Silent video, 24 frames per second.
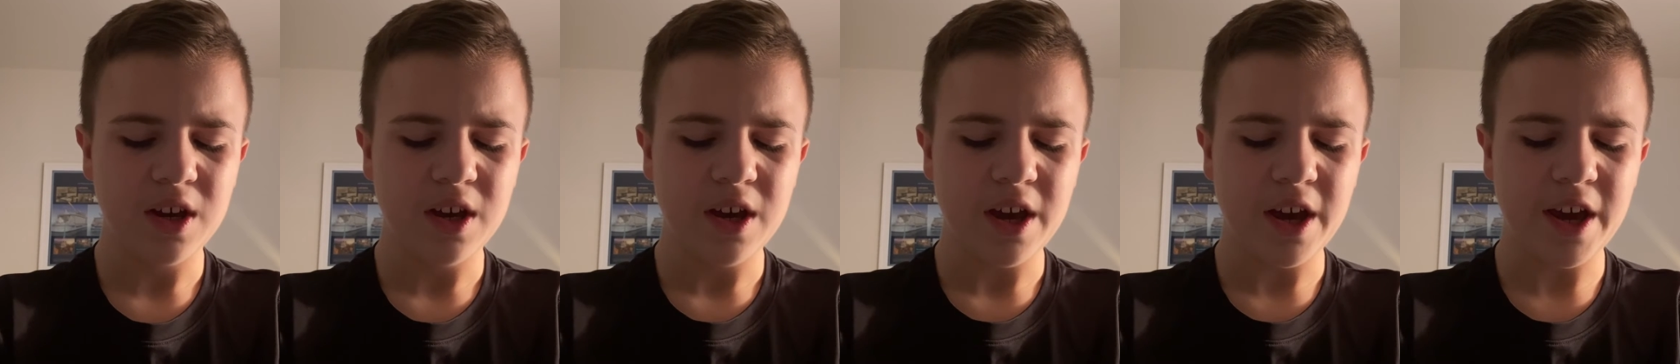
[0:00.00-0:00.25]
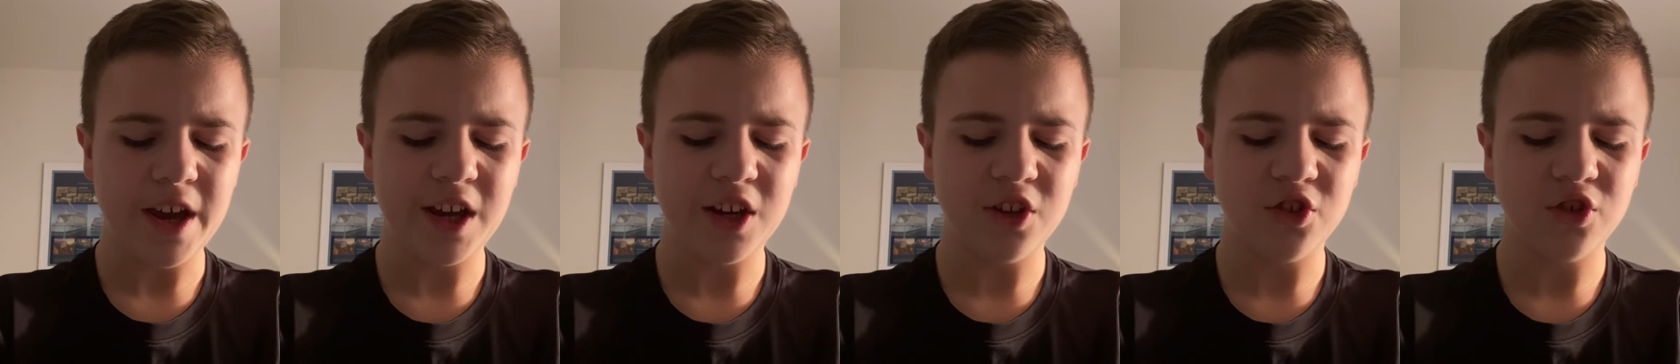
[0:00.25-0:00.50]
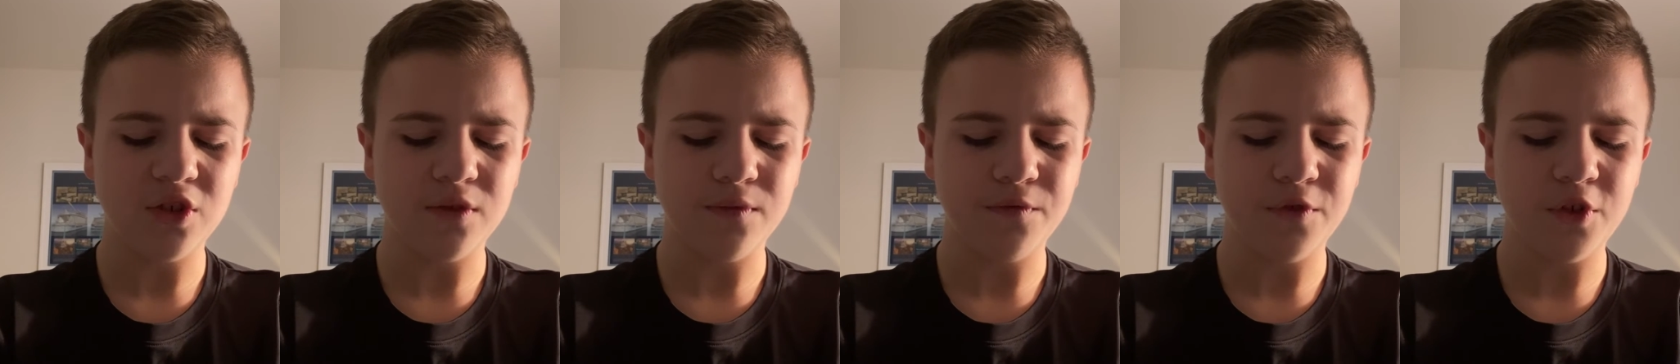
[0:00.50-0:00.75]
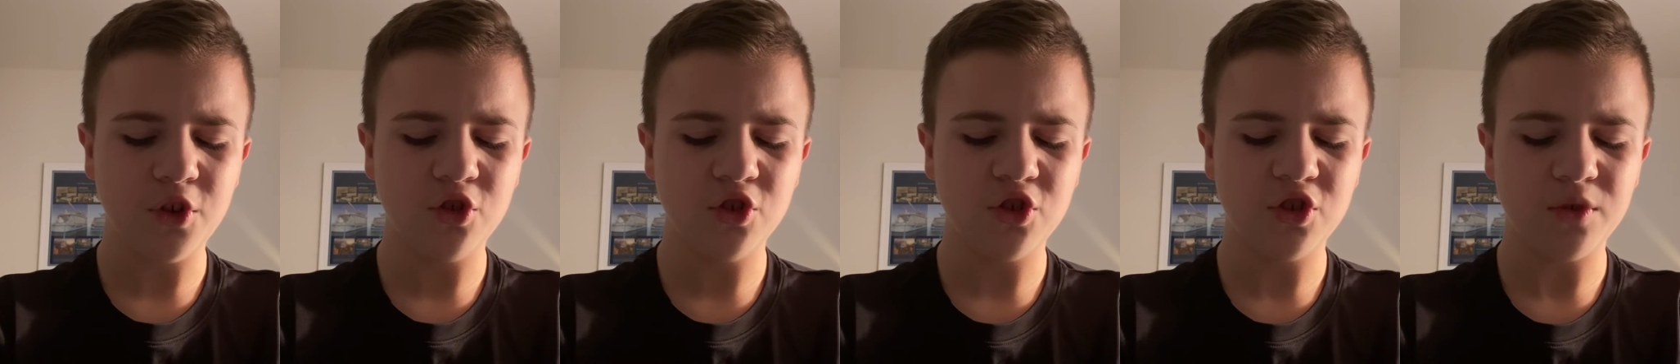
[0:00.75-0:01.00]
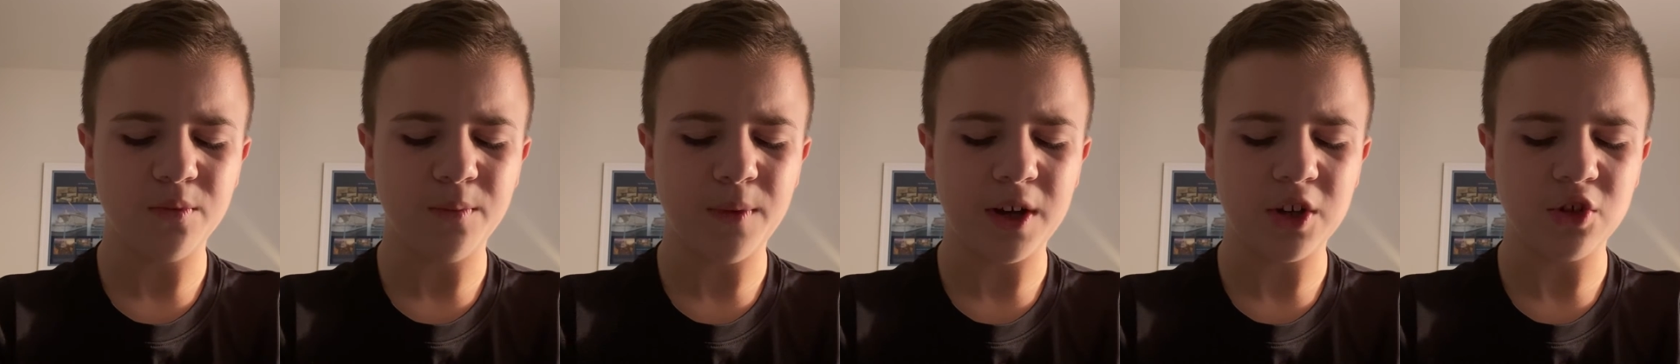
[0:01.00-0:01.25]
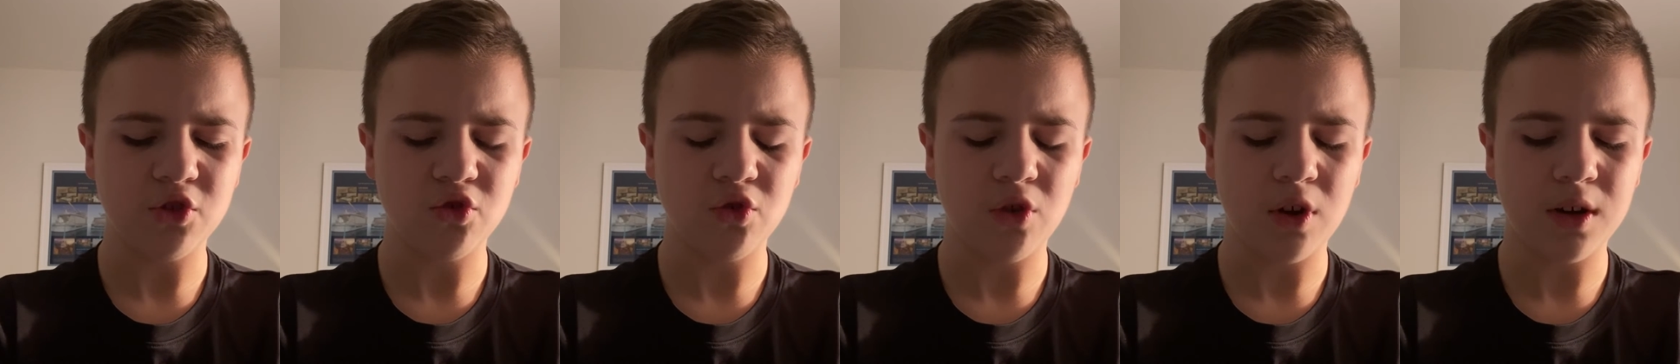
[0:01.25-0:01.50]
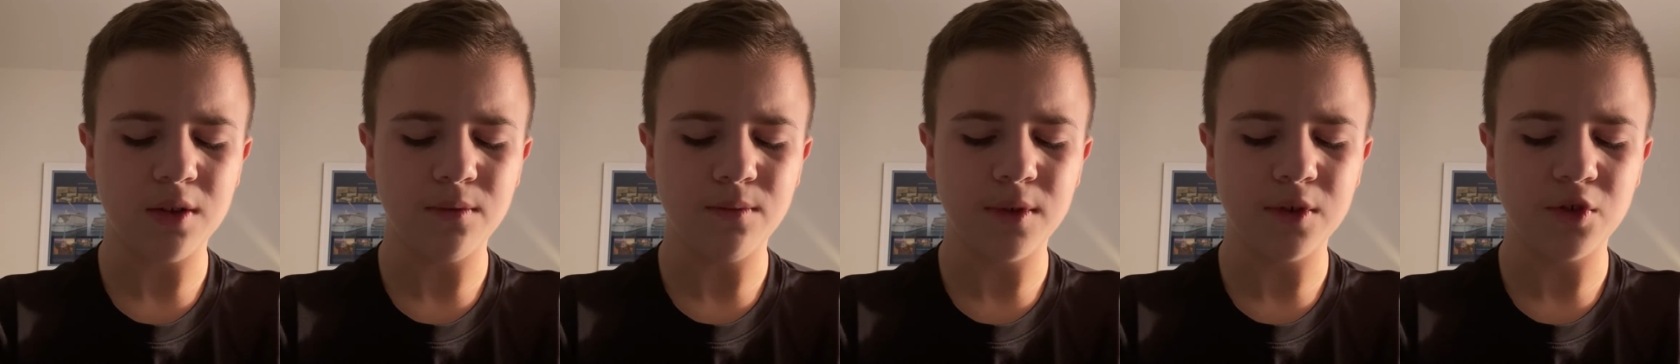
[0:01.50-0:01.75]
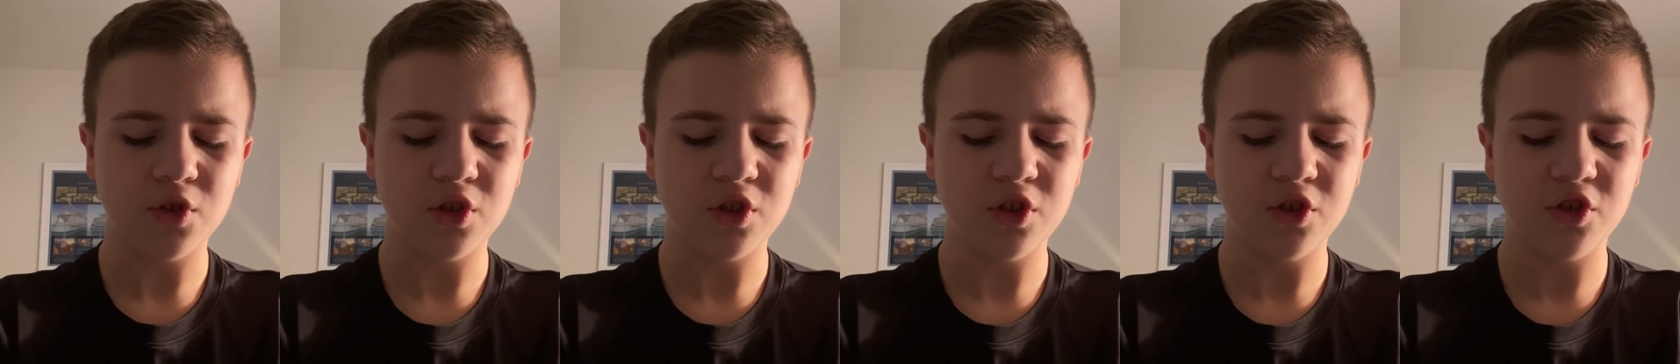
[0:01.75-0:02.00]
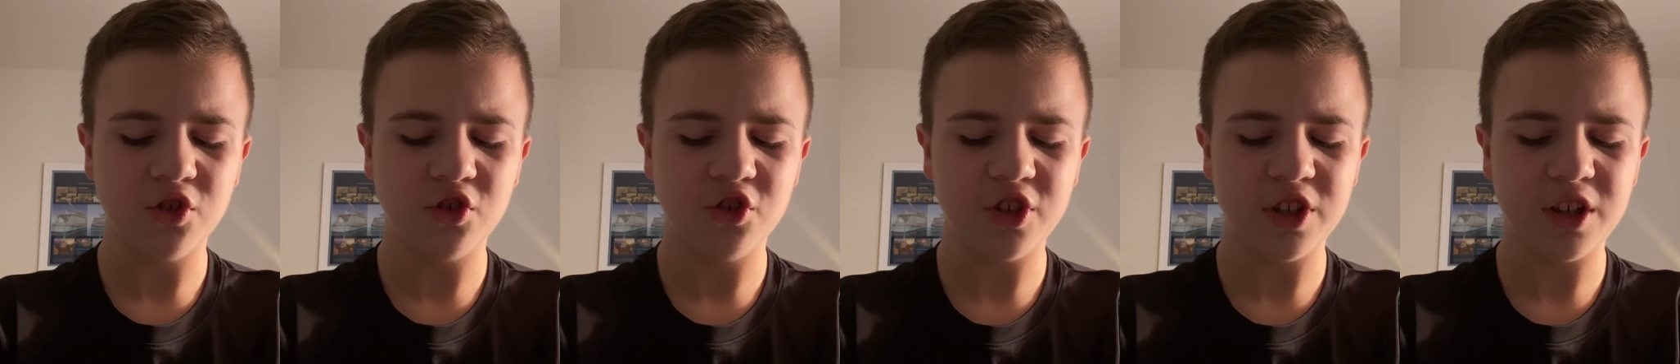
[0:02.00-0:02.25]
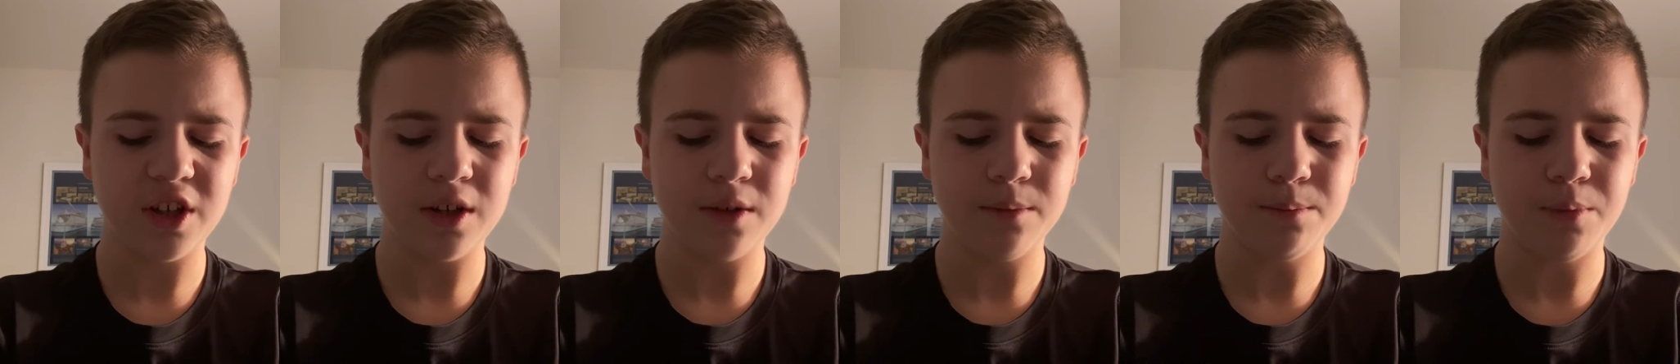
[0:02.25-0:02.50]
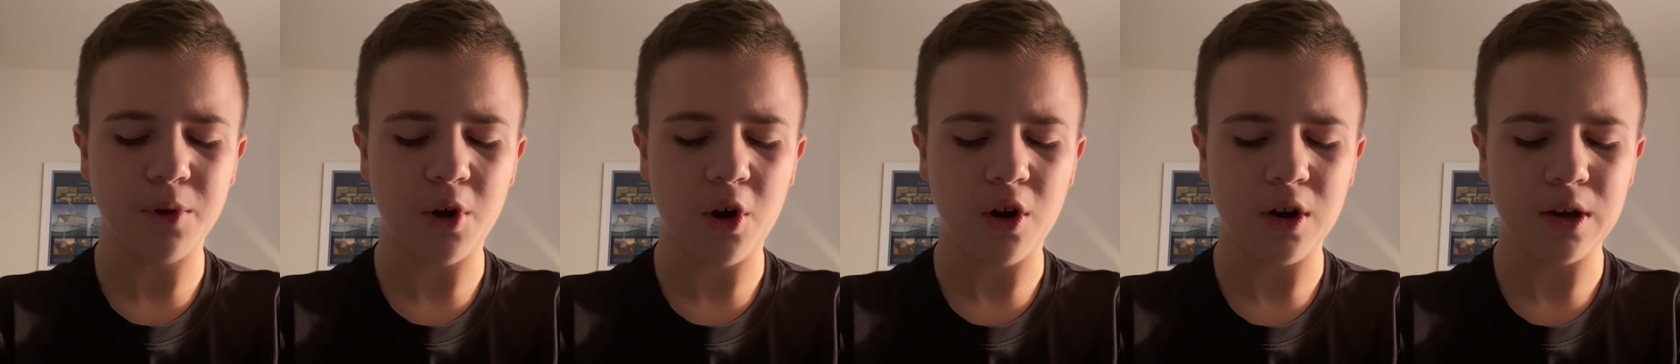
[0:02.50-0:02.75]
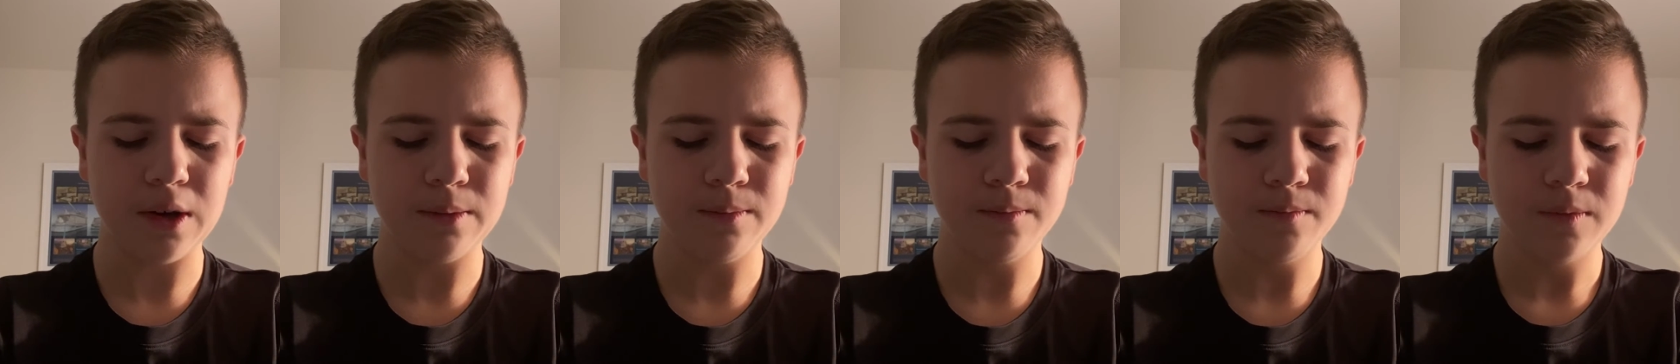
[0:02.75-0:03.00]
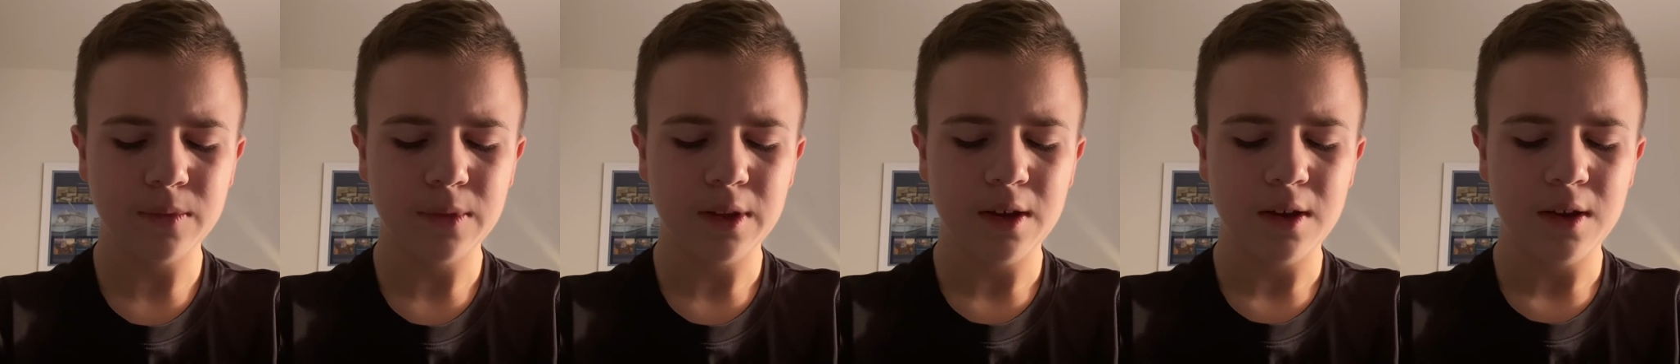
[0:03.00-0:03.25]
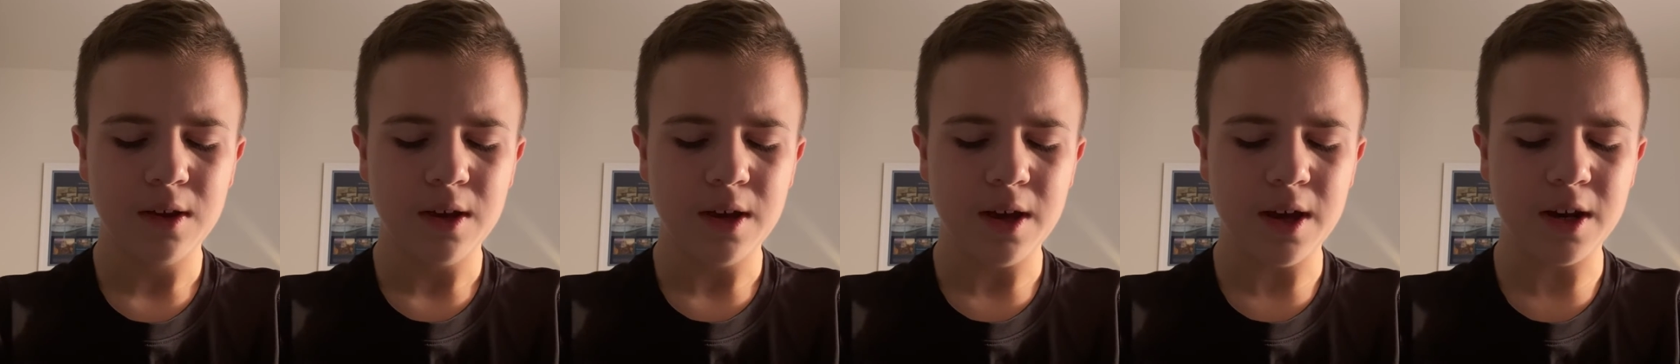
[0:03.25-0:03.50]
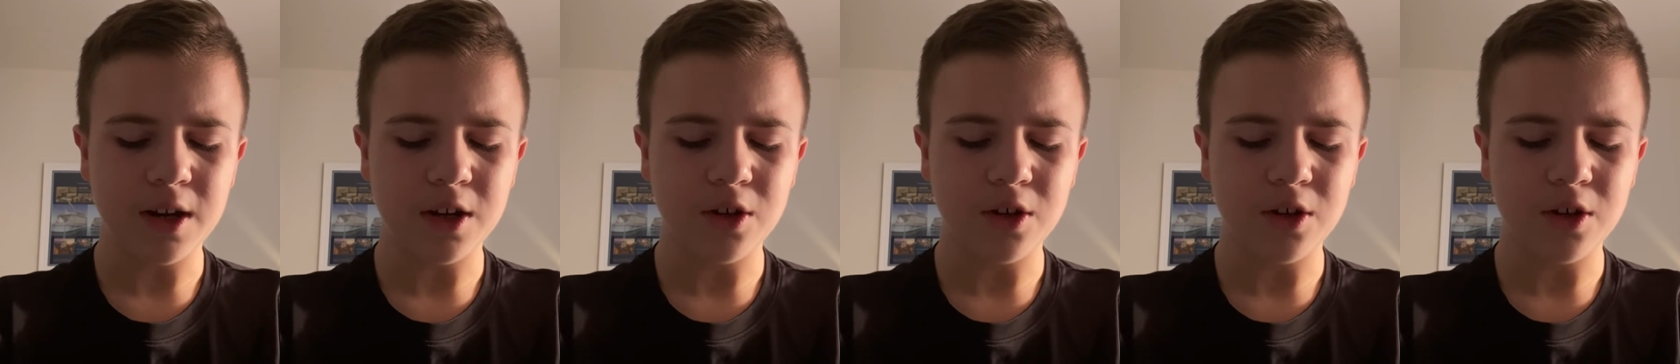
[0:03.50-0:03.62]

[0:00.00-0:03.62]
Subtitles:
Asian fusion restaurant with sushi bar and a